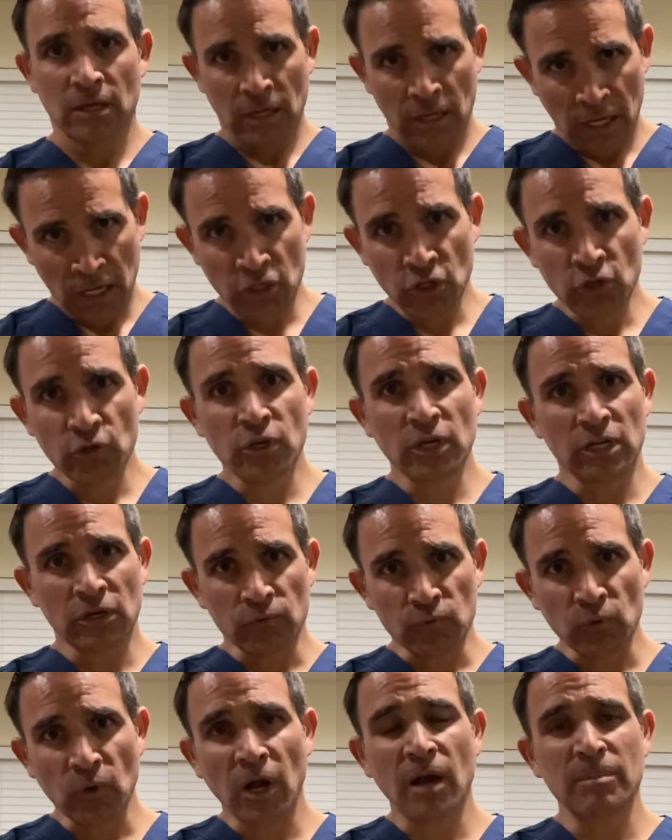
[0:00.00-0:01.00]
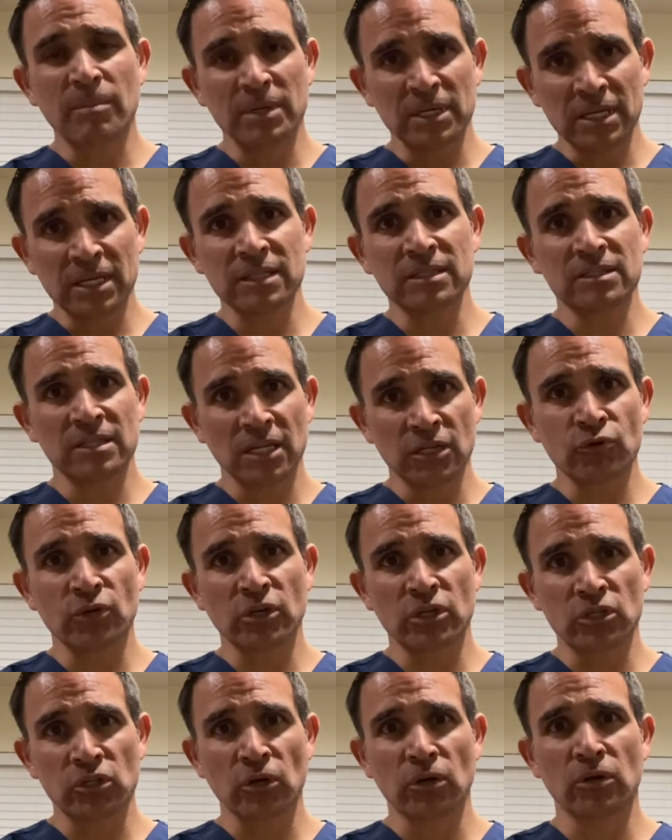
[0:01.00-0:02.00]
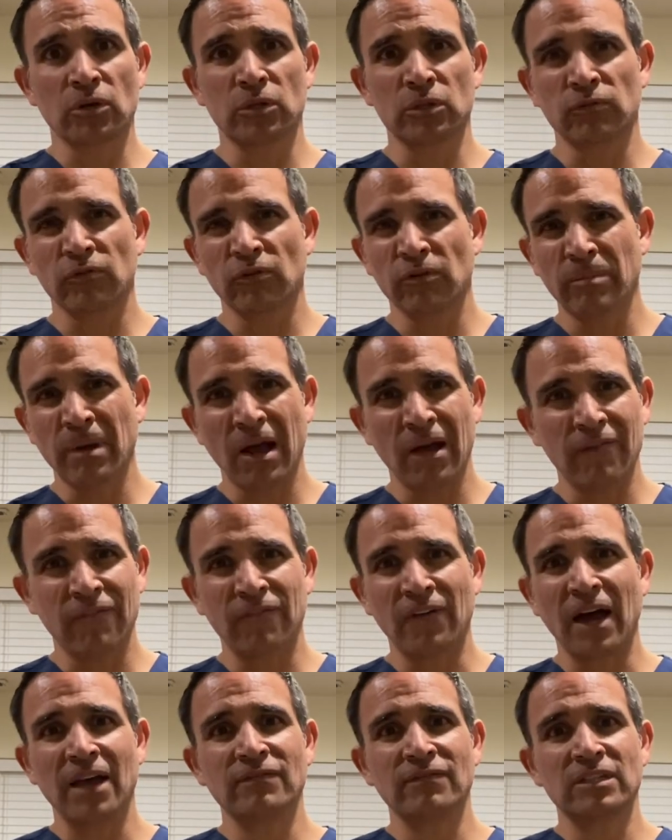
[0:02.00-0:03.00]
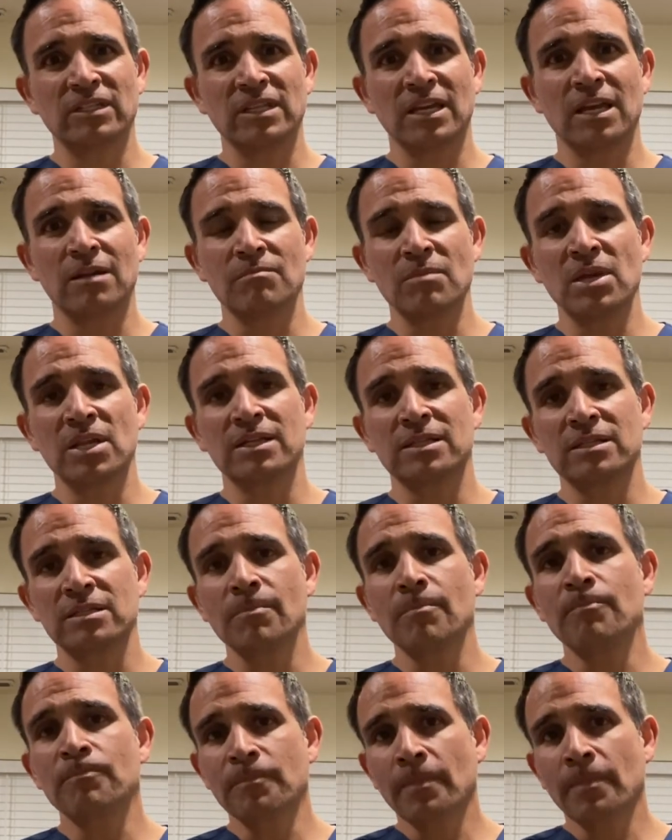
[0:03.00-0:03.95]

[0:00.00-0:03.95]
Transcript: and you're going to rub in concentric circles for about 5 to 10 minutes.